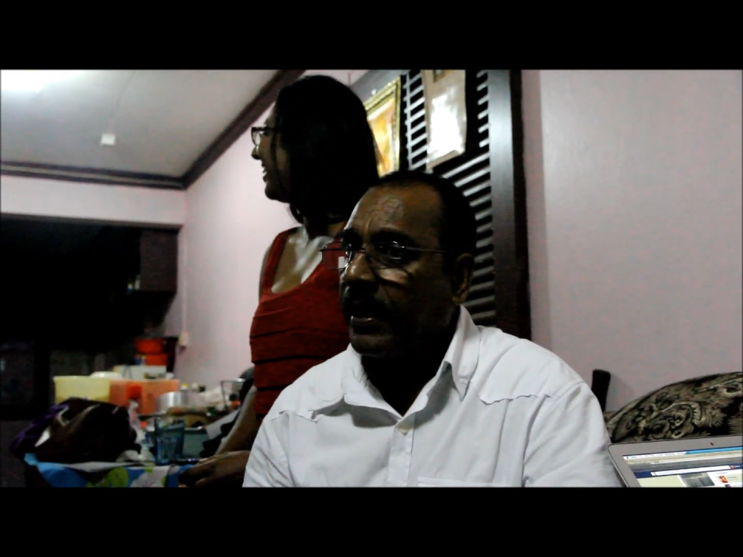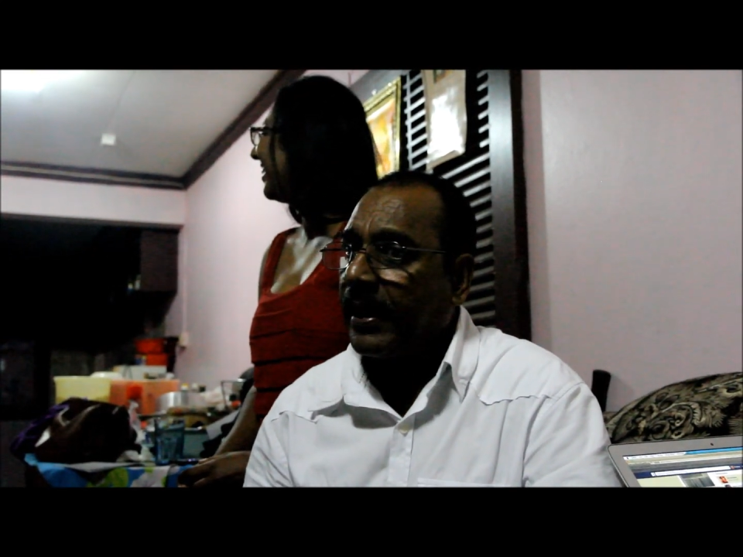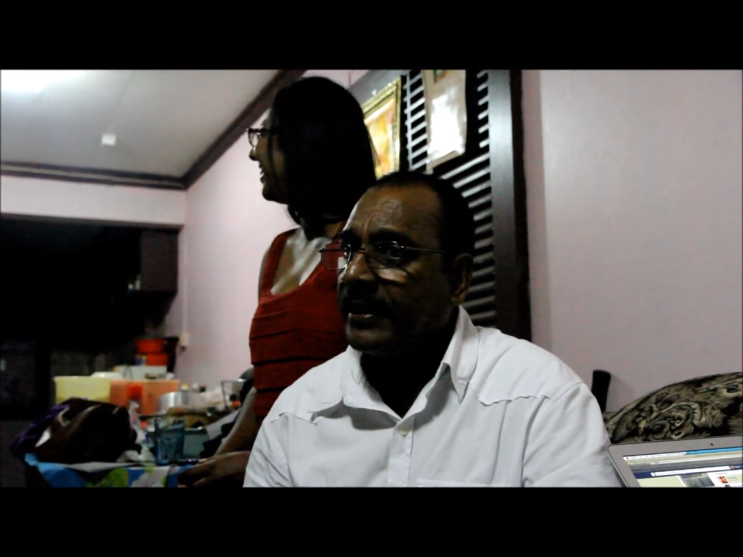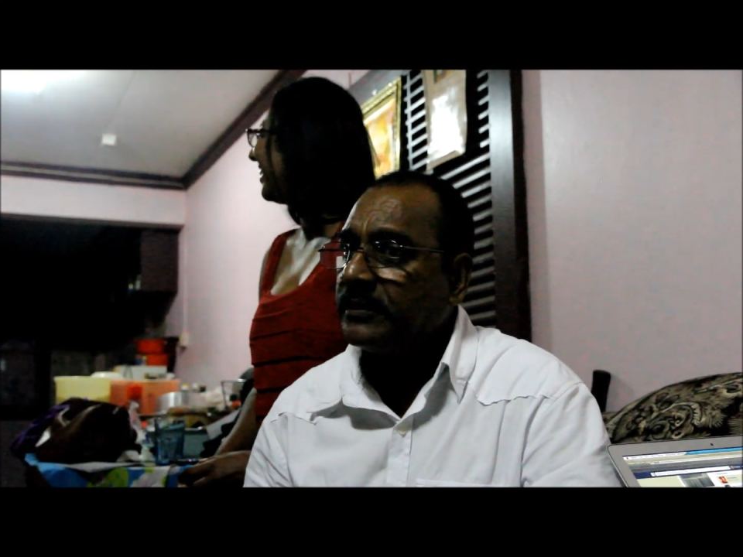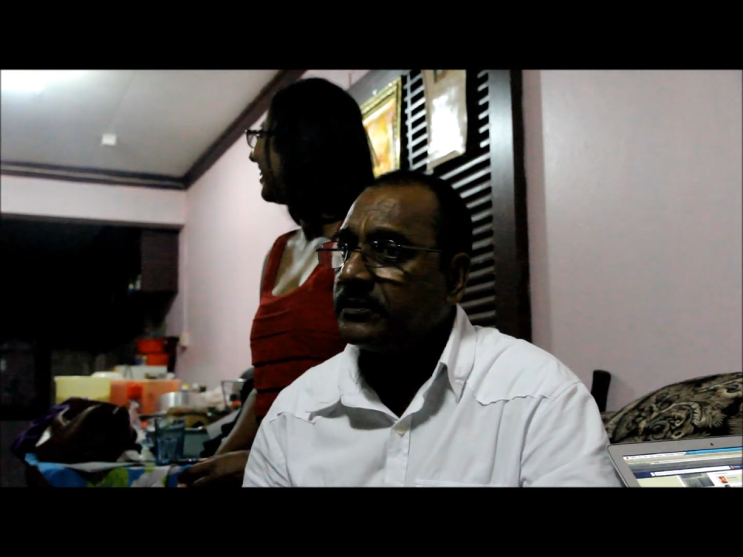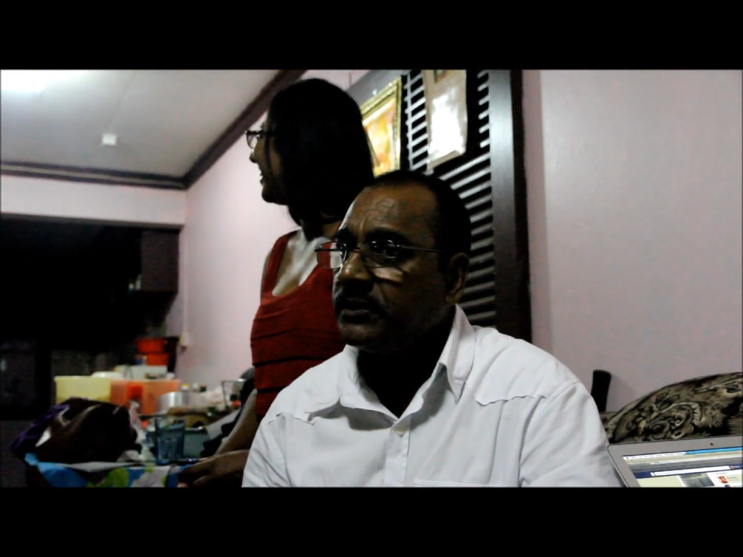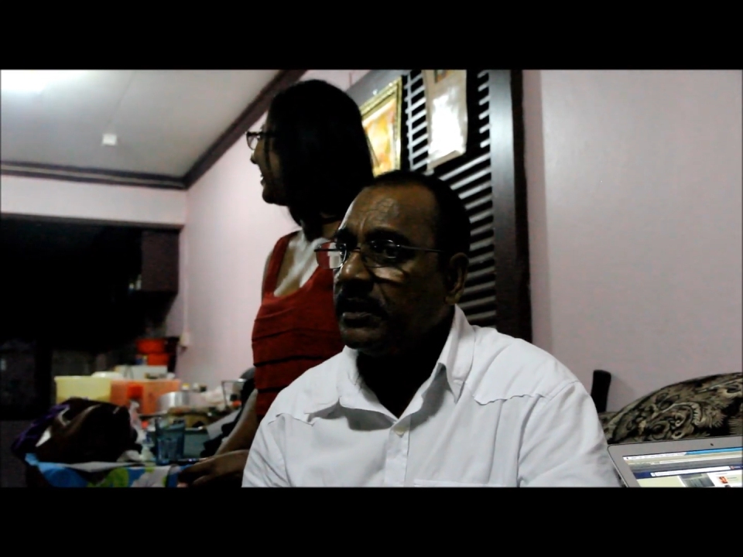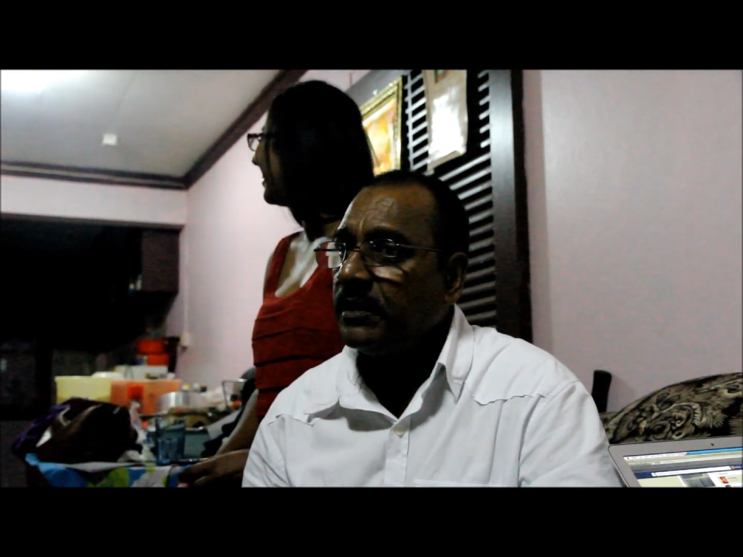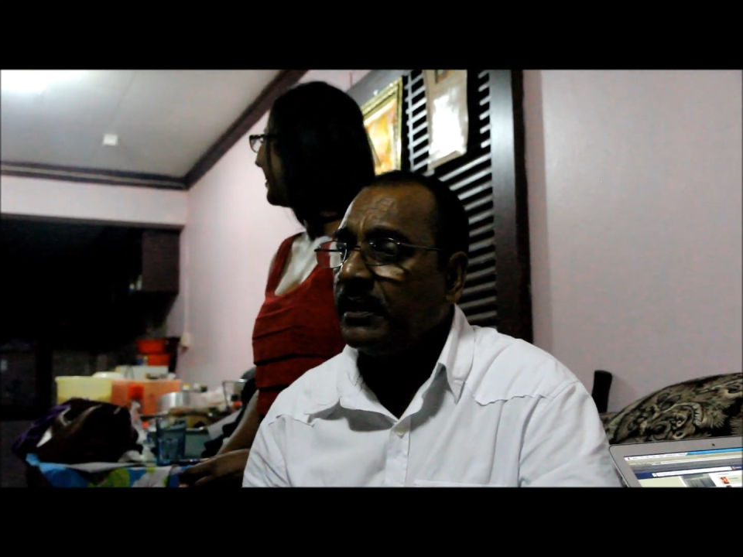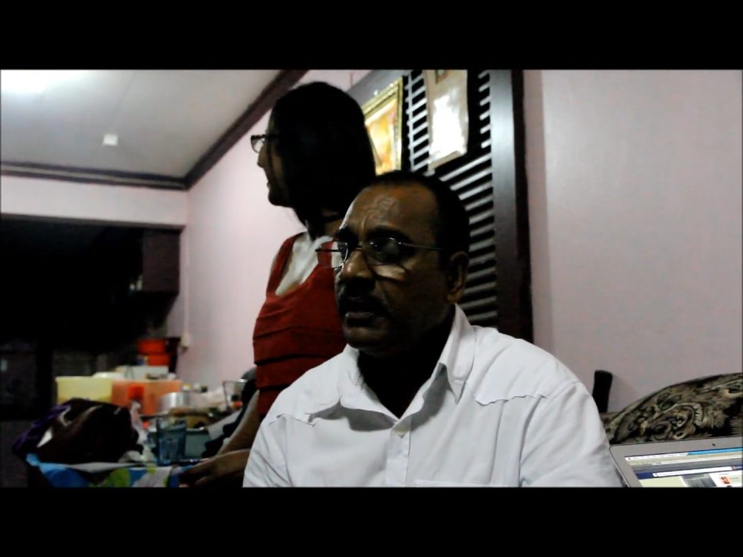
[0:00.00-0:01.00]
And
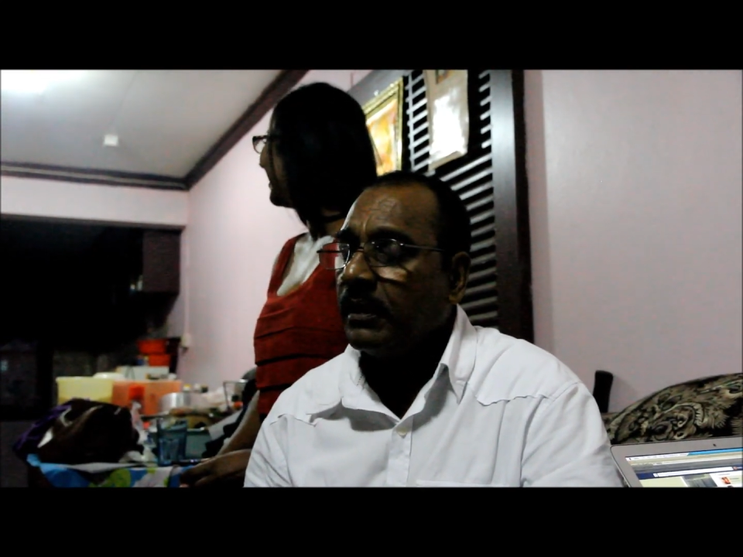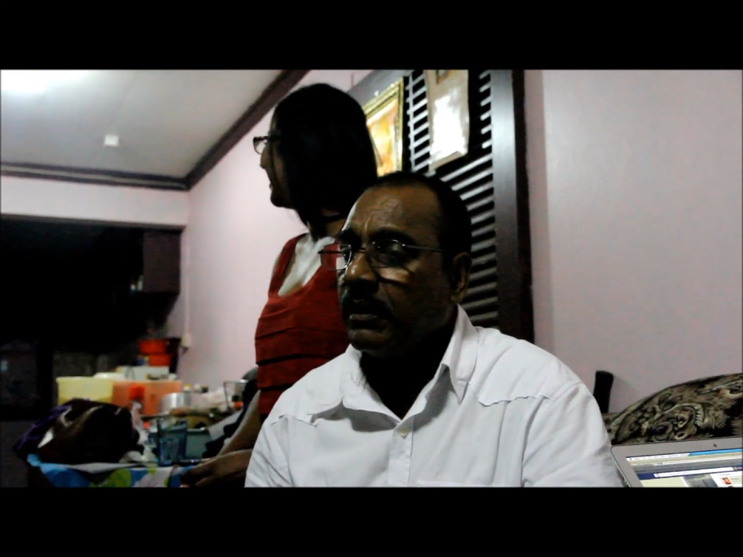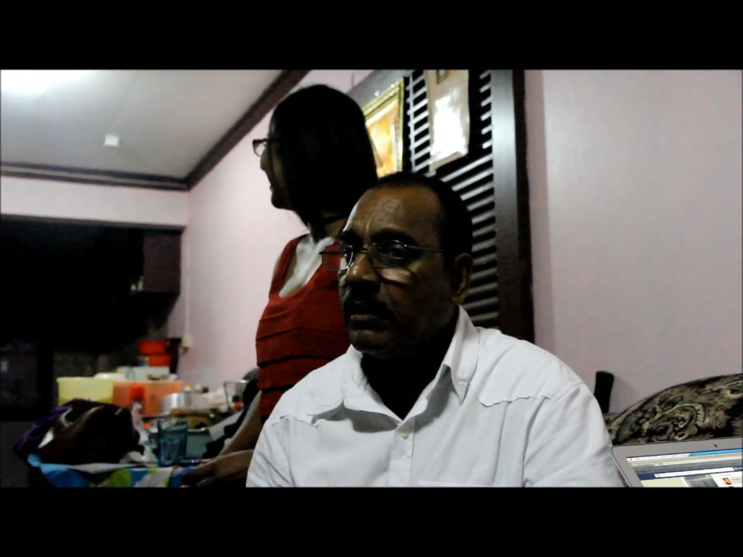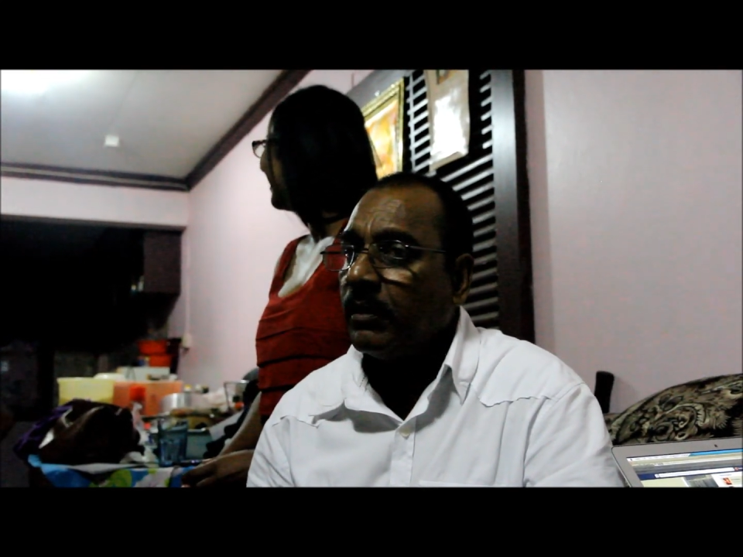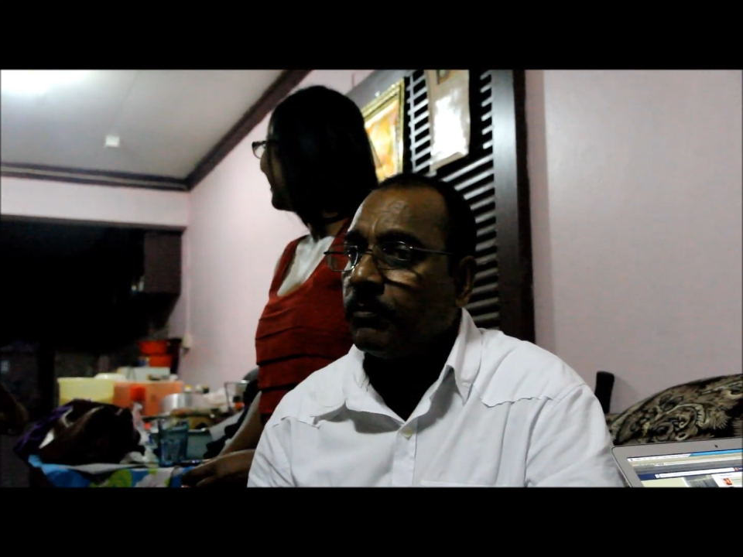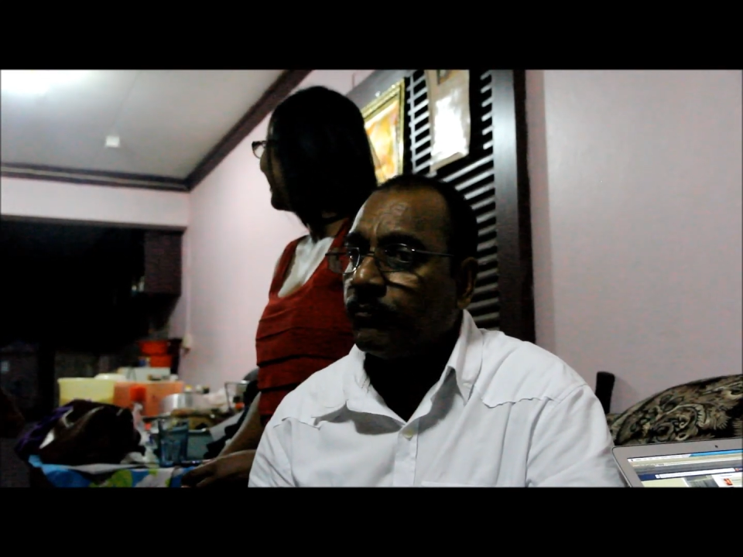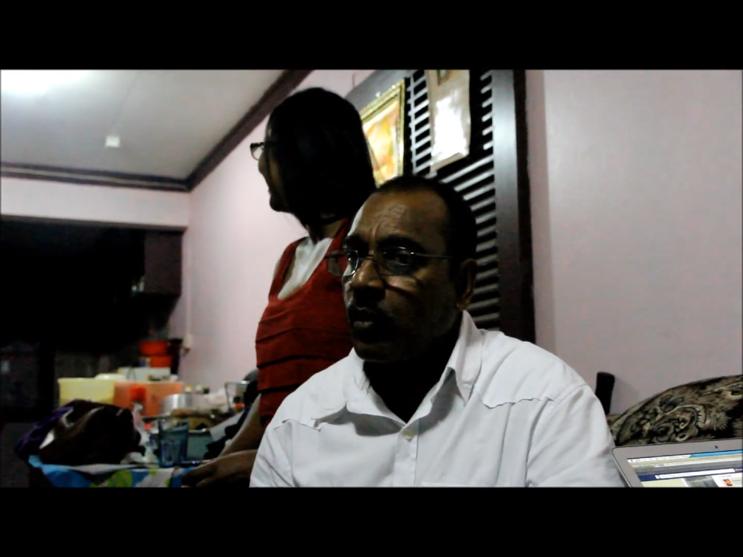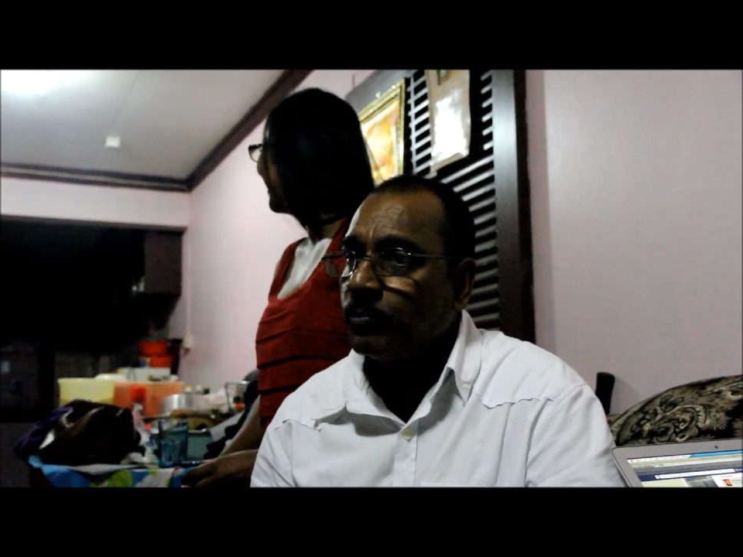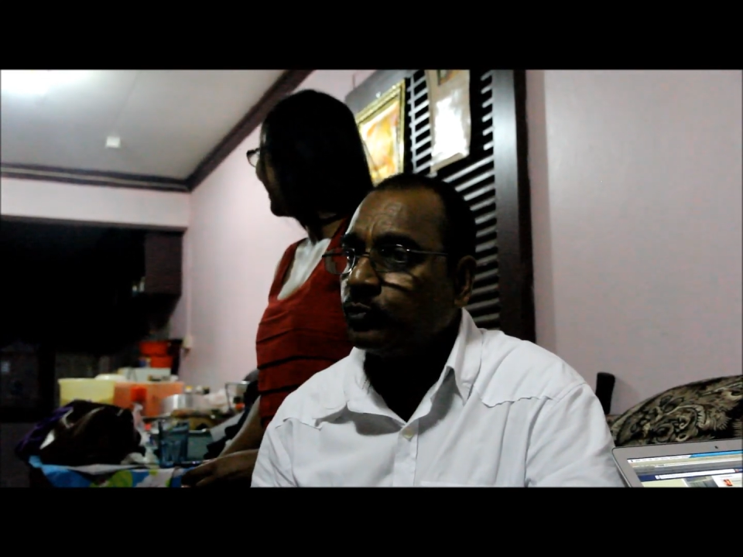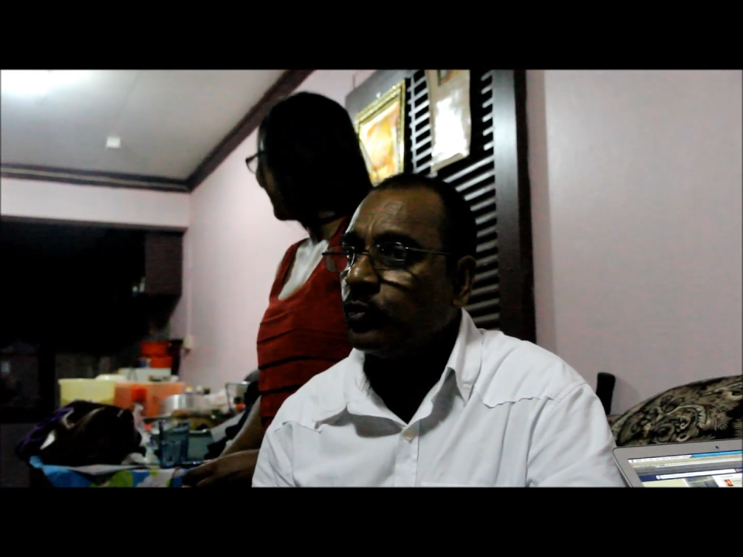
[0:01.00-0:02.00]
she,
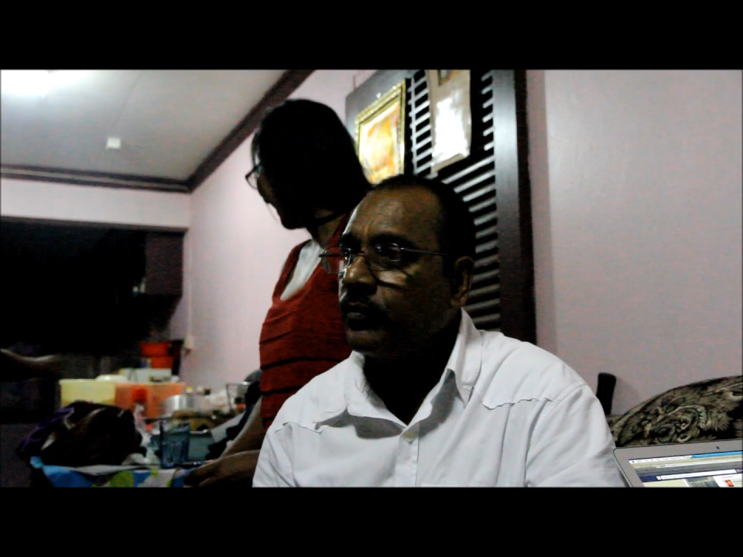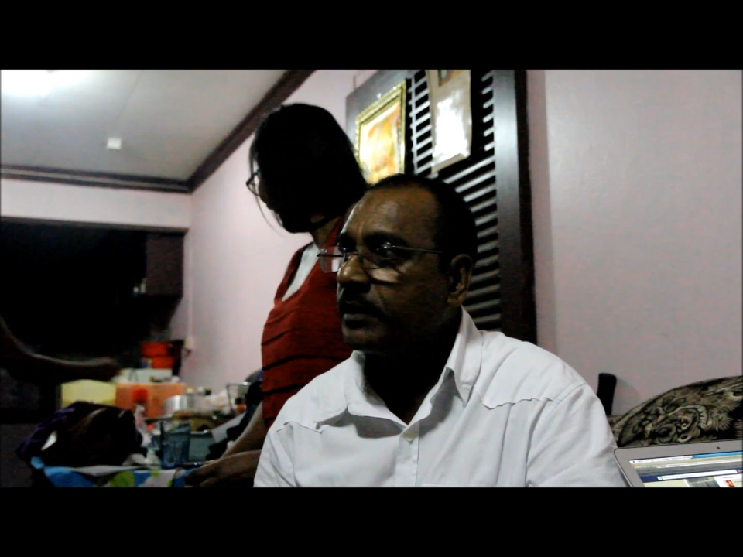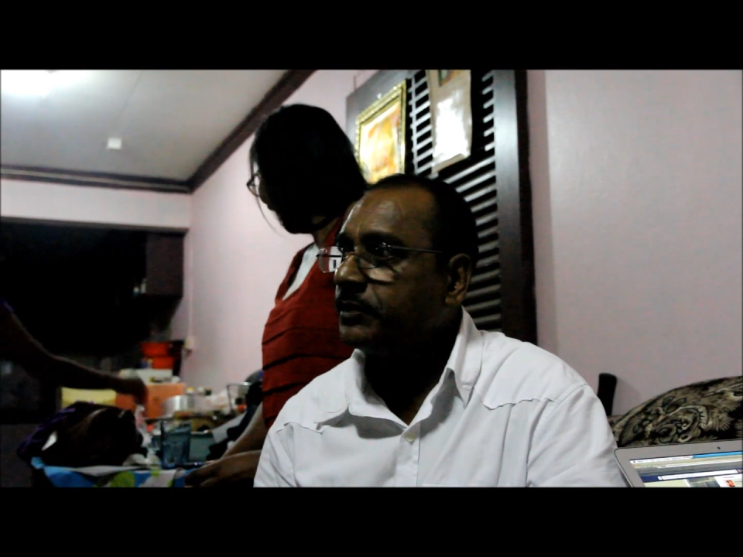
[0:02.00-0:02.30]
from Suva,